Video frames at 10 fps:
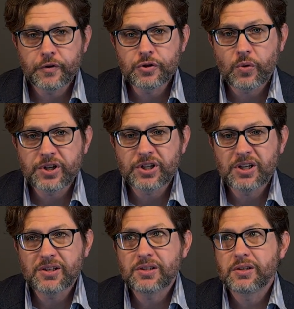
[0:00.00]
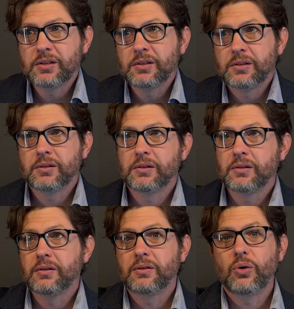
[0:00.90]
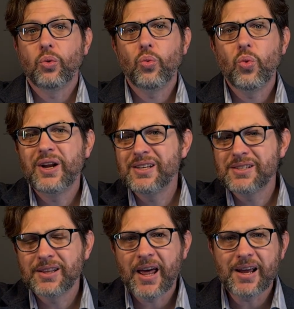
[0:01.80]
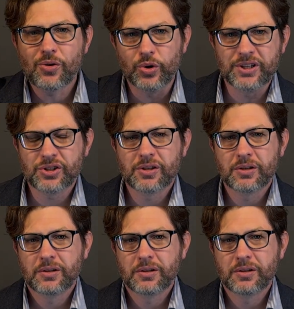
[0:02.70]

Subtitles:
first question is, what is language?